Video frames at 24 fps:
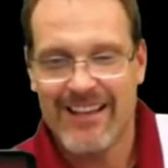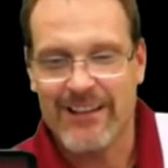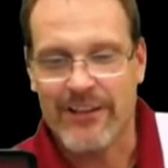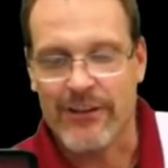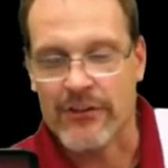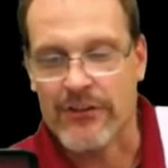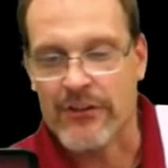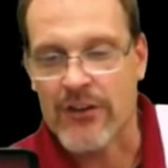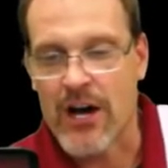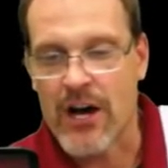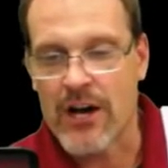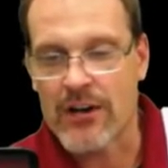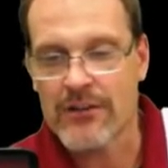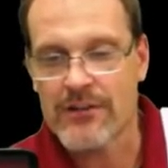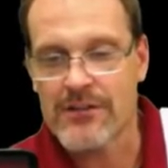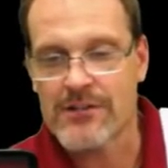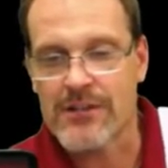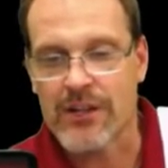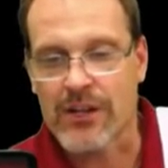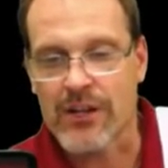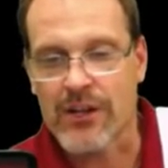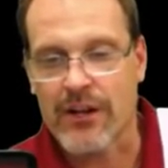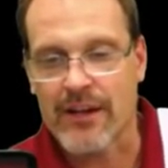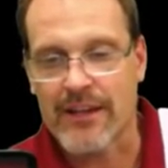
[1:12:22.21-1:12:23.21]
Your daughter's
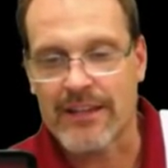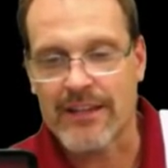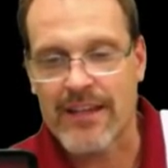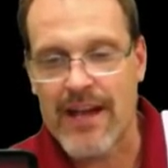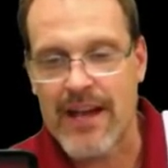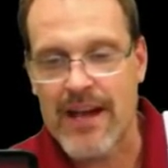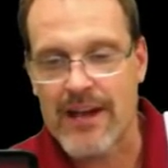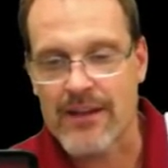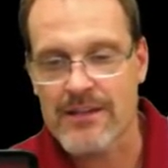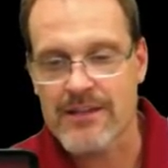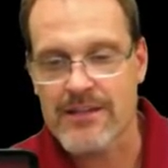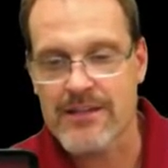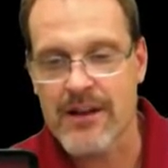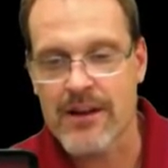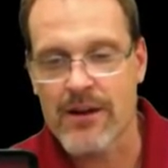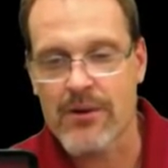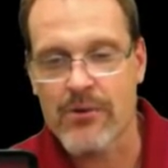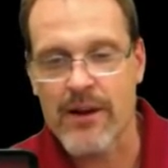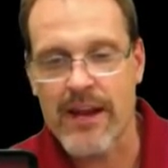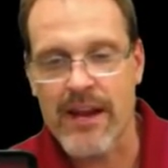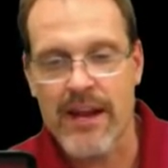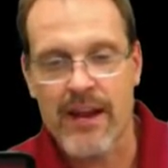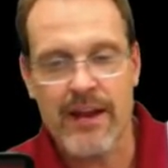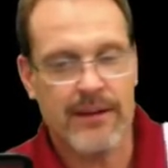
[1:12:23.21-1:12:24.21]
the cook at the house there,
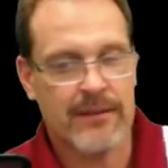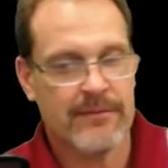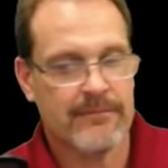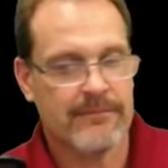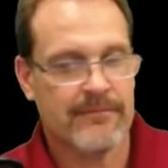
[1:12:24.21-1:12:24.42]
we?